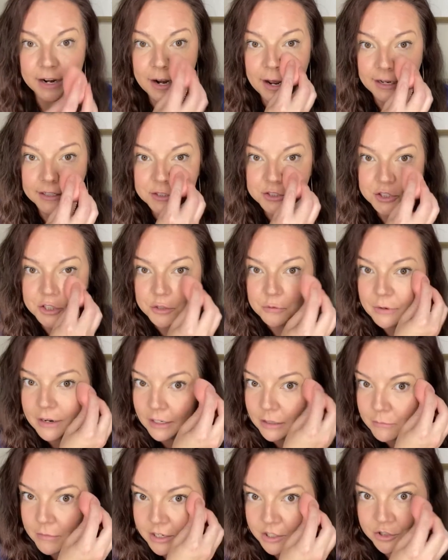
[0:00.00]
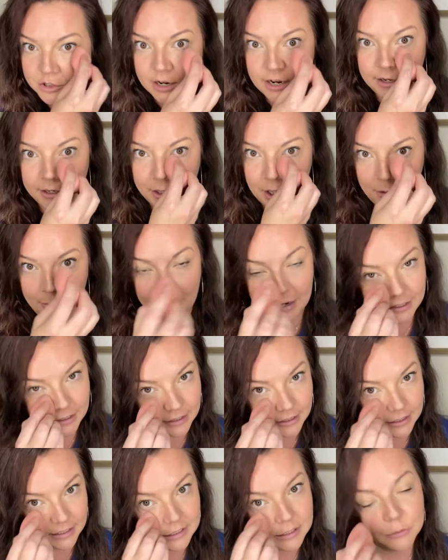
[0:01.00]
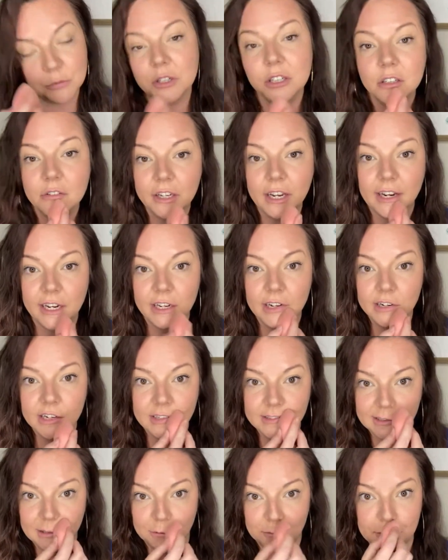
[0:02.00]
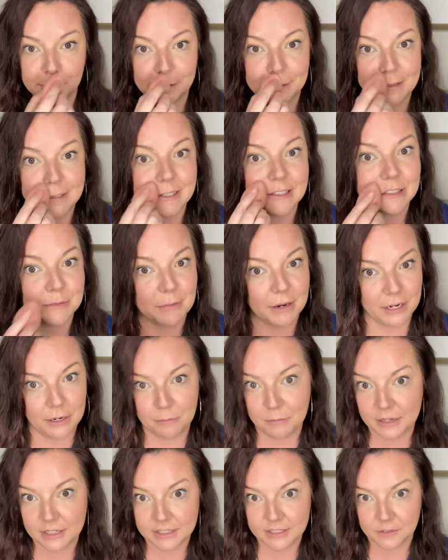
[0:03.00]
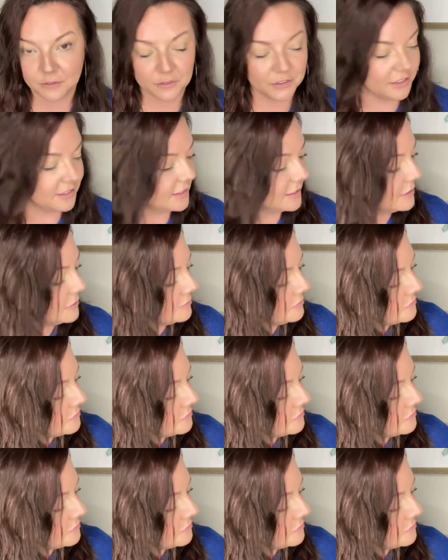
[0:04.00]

I do recommend trying to go back and get it when you can, because it really does make a big difference.